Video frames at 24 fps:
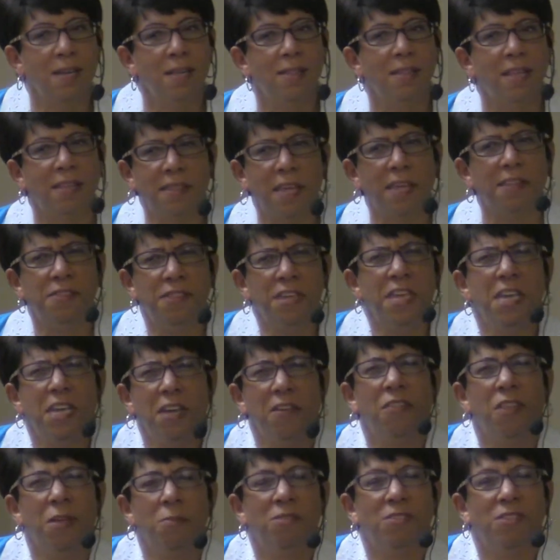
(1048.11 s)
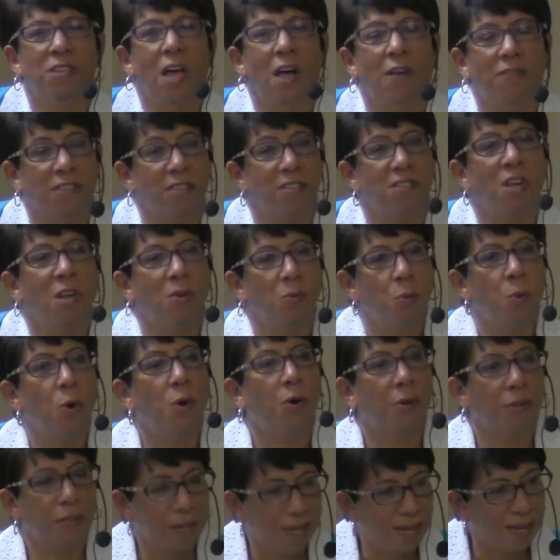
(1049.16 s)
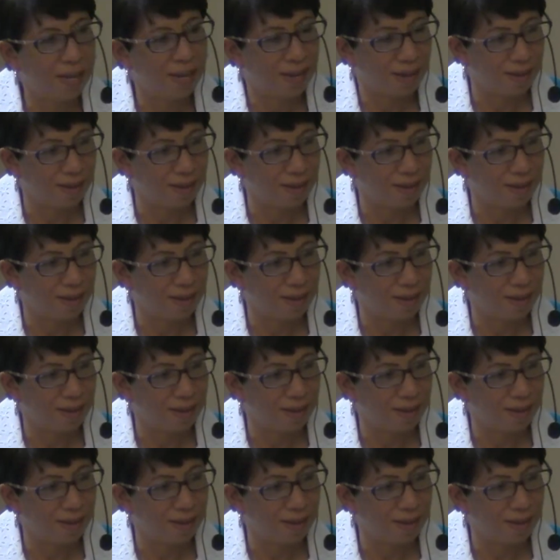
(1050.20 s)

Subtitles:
that they think of themselves as unworthy